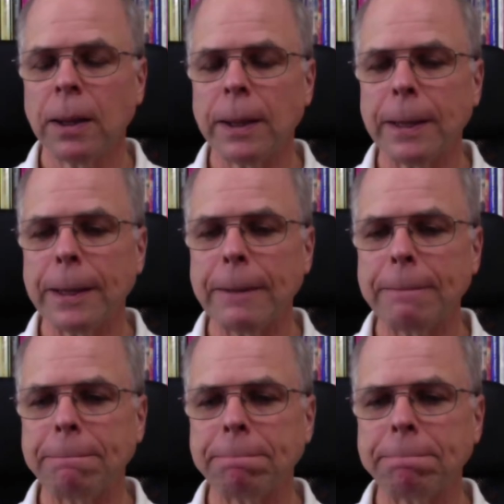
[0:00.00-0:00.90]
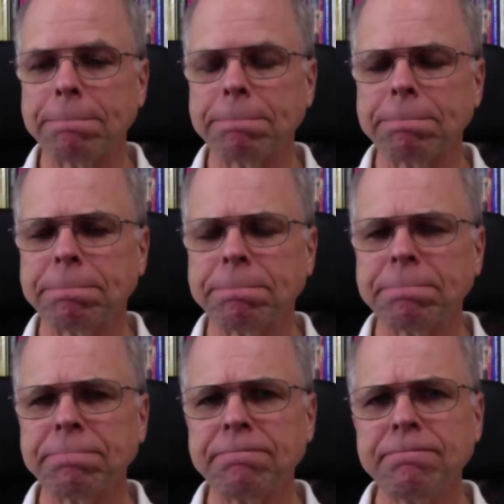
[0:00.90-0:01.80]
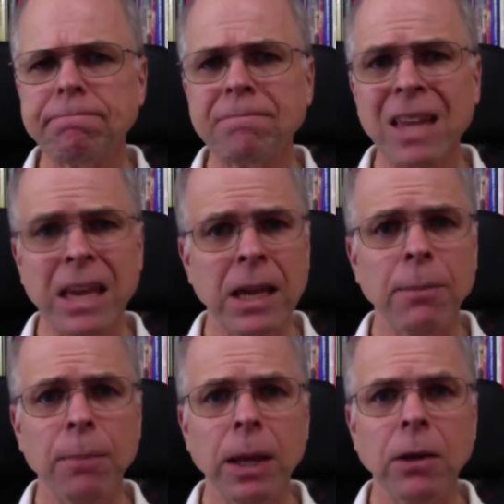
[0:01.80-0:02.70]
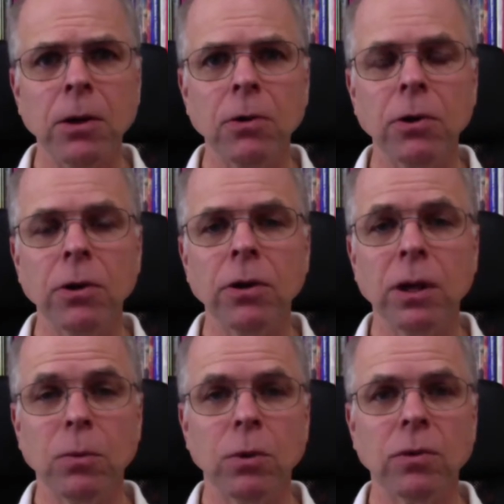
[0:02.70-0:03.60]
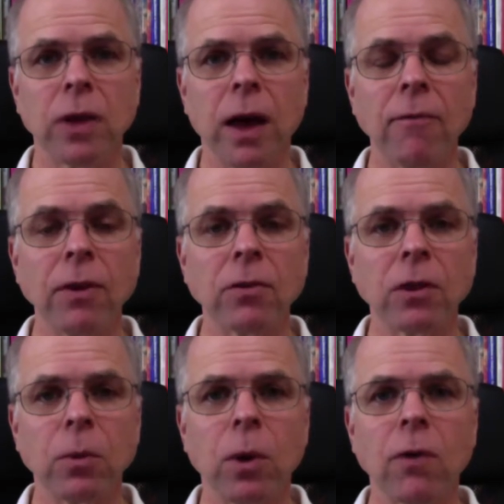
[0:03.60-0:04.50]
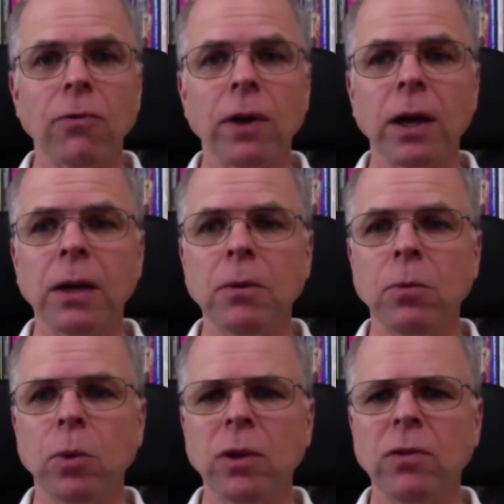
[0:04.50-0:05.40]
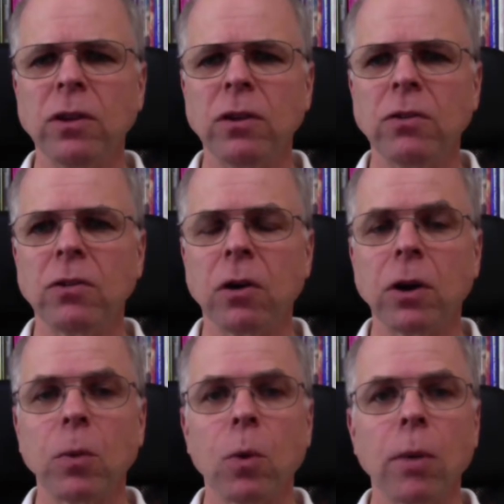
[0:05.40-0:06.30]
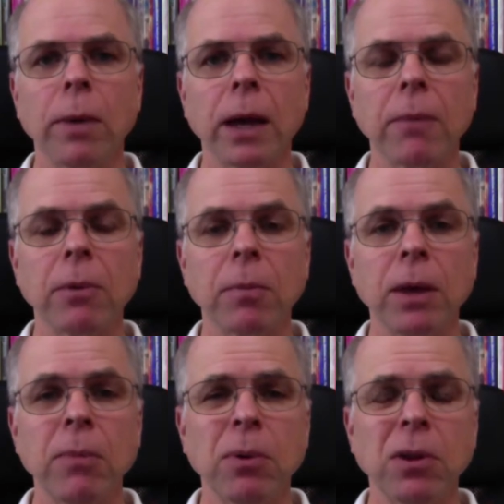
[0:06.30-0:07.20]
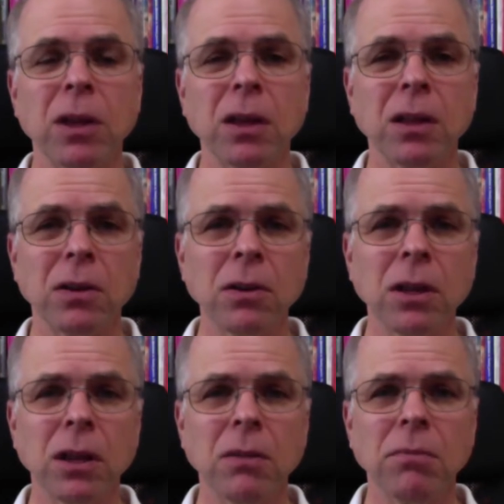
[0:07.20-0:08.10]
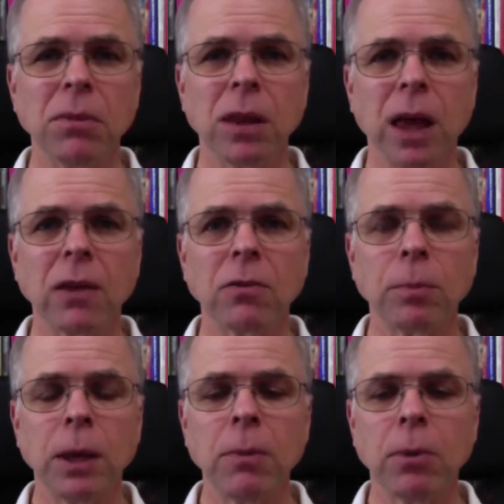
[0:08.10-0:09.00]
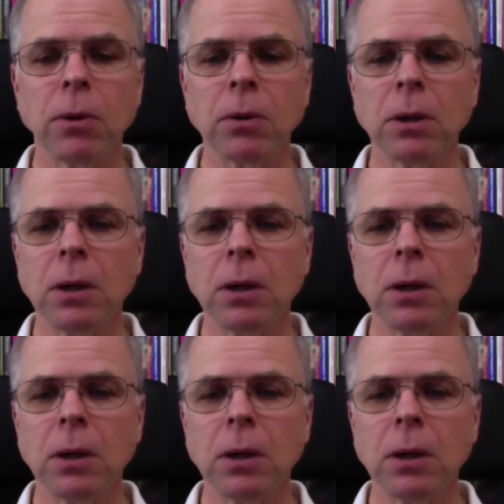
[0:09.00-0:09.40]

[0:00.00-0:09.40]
He had been neutered. He was obviously well fed. Once he started warming up to people, he clearly likes people.